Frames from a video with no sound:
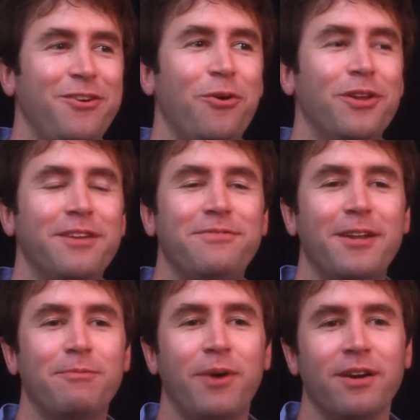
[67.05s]
totally
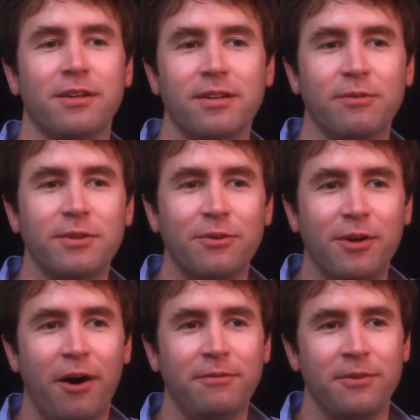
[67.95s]
fell apart because there was no
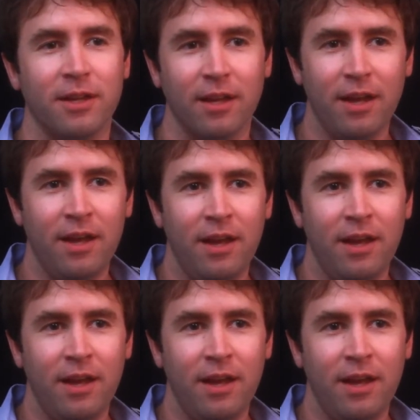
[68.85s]
coffee.